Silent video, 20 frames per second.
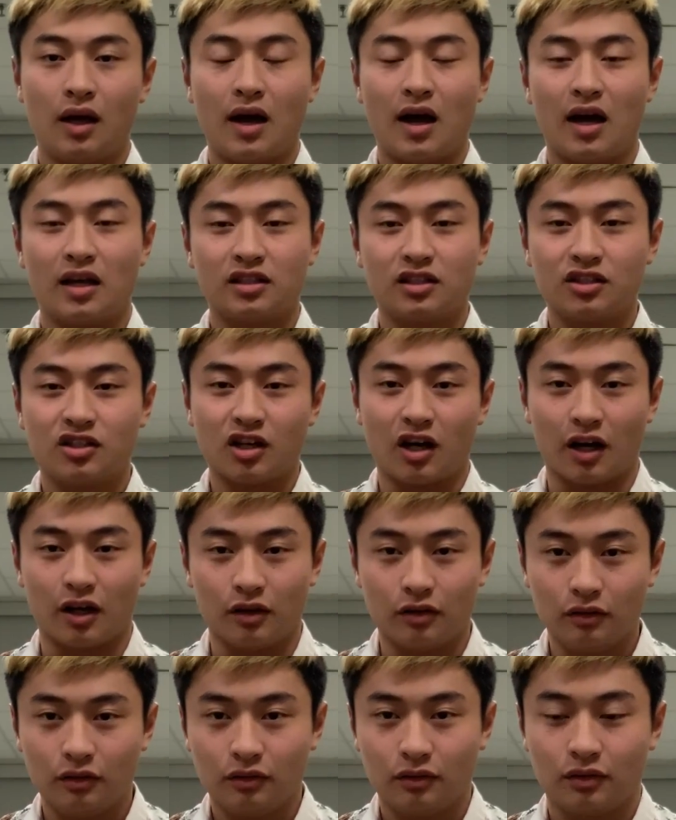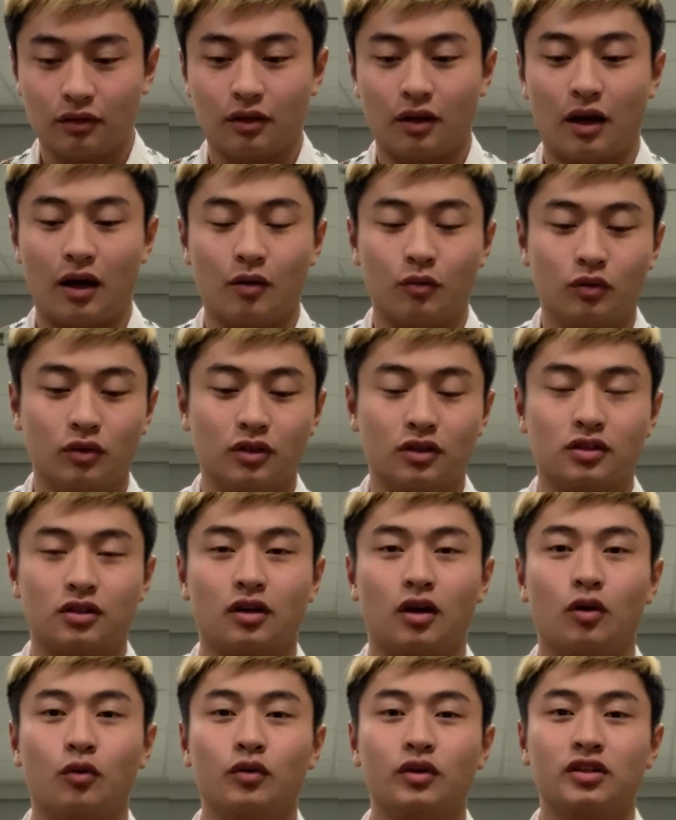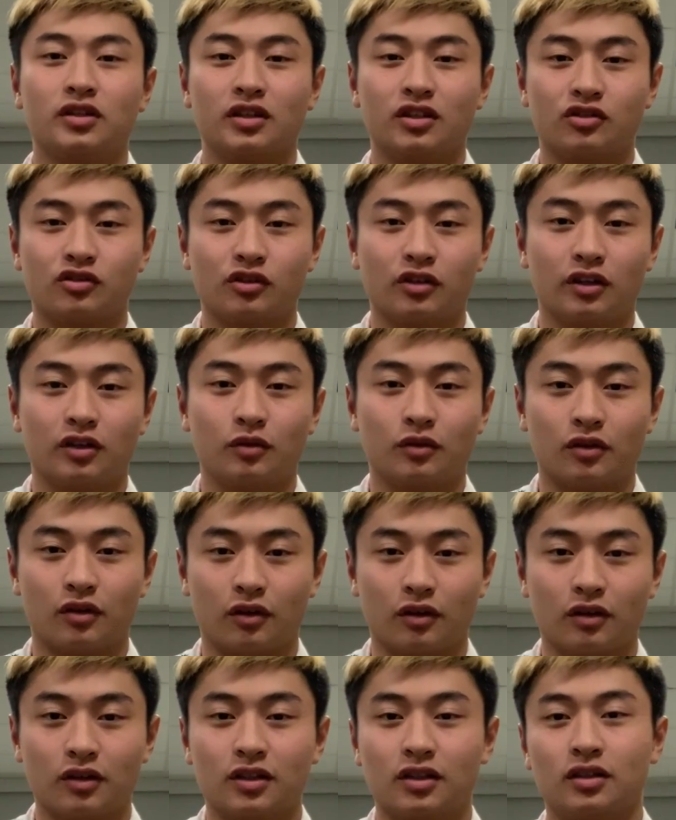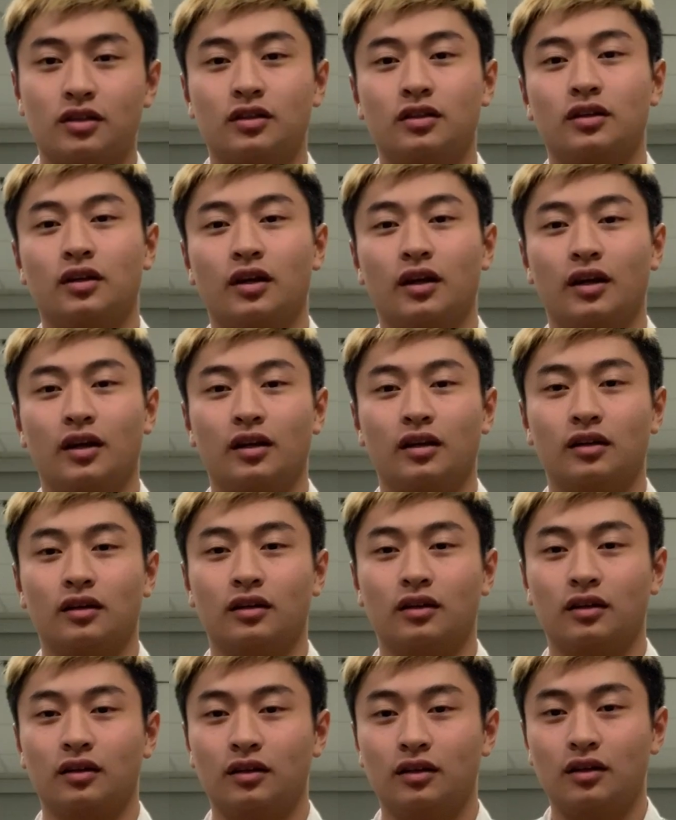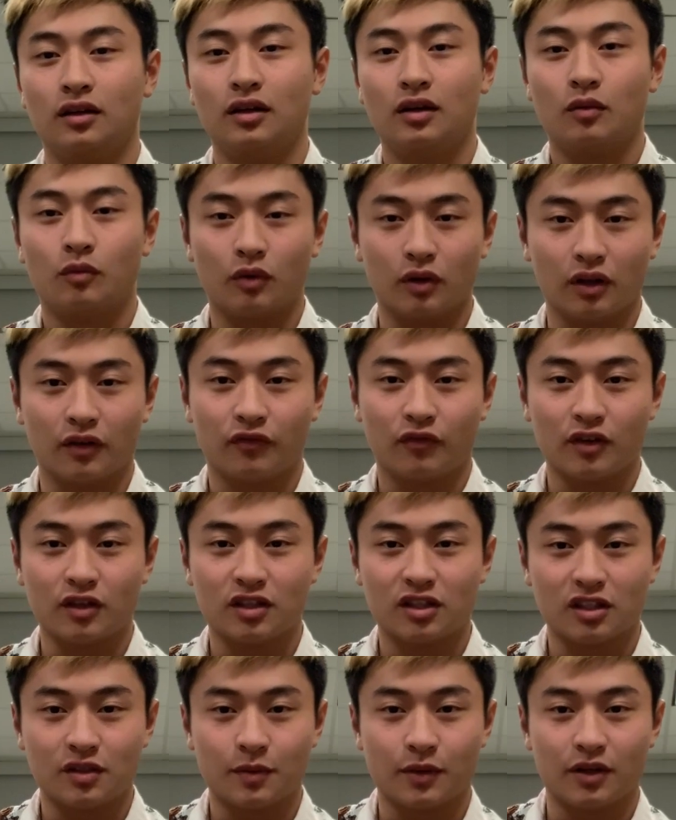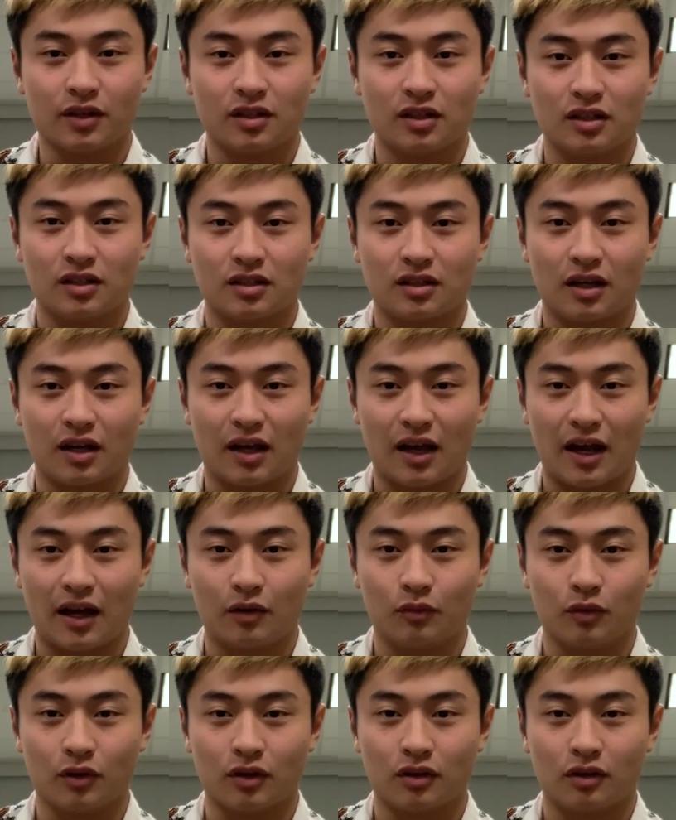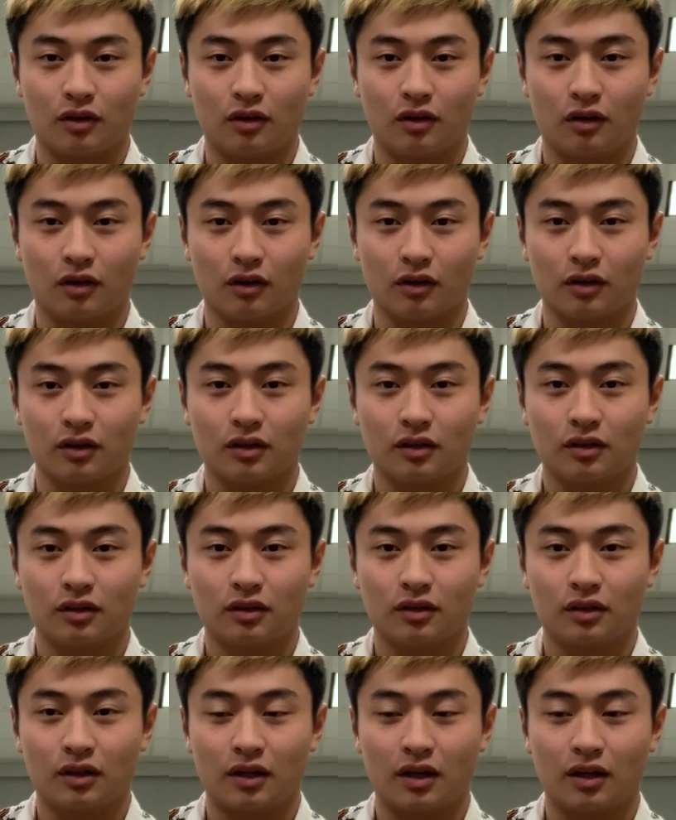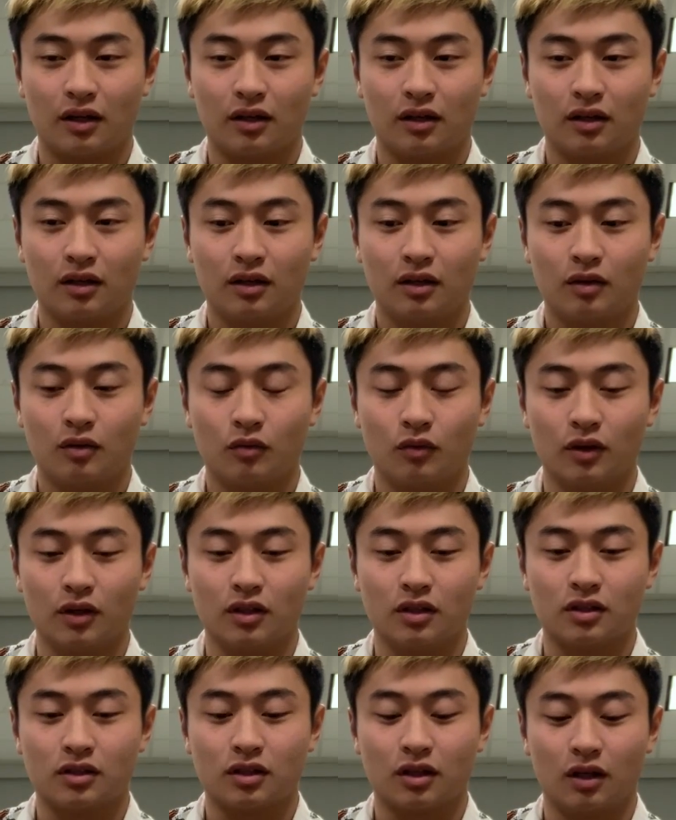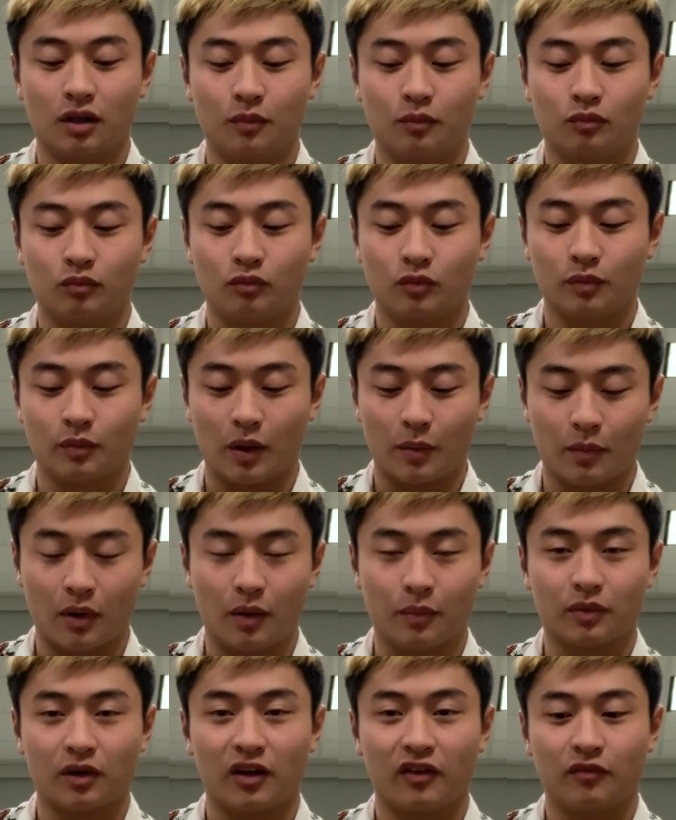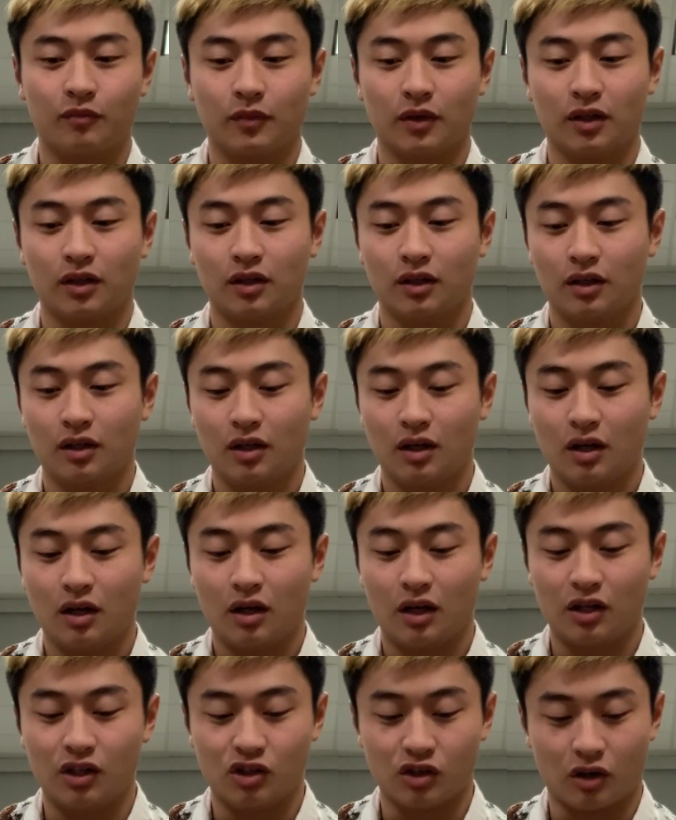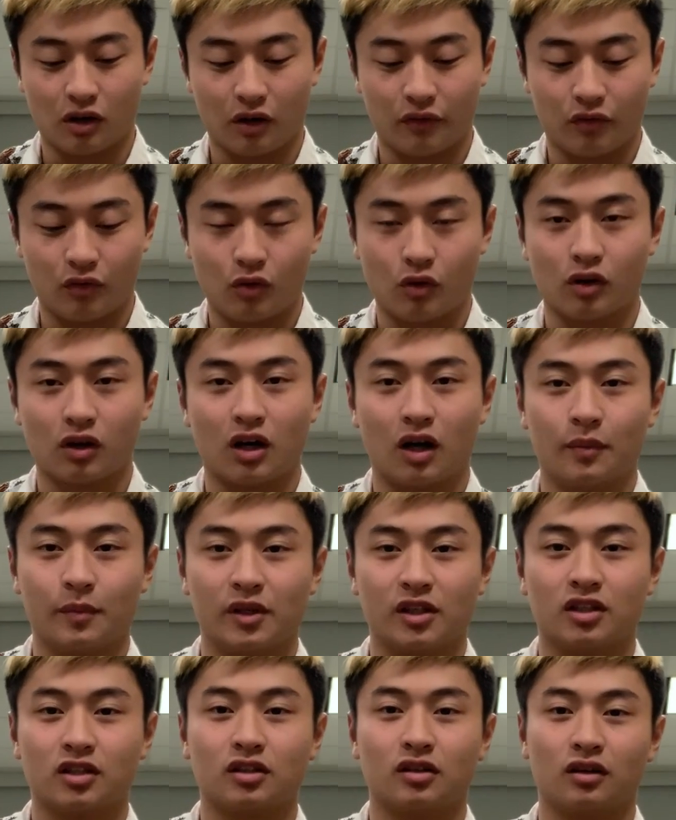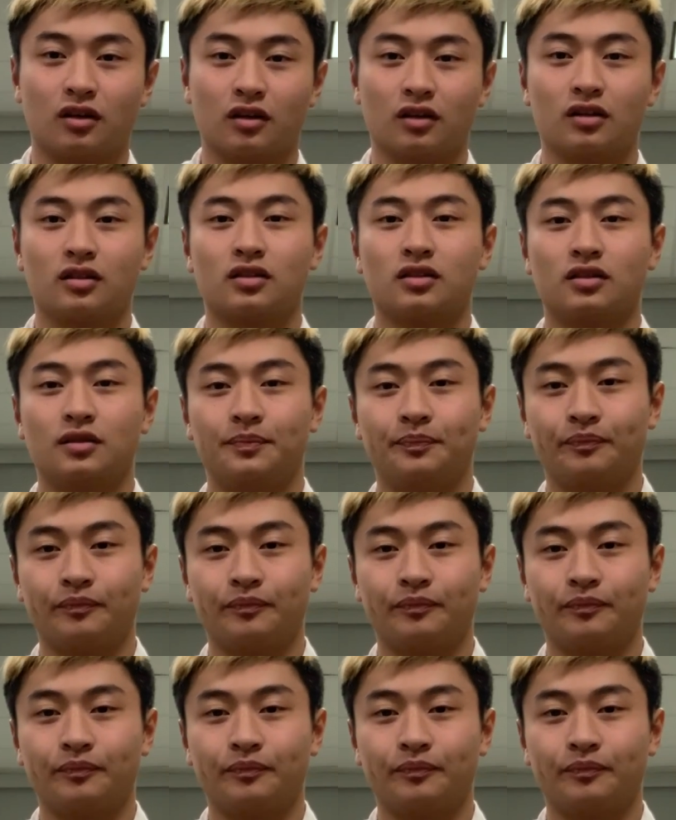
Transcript: As a child, I was always intrigued with art, and one of the first experiences I had with art was when my mom gave me a jar of origami stars.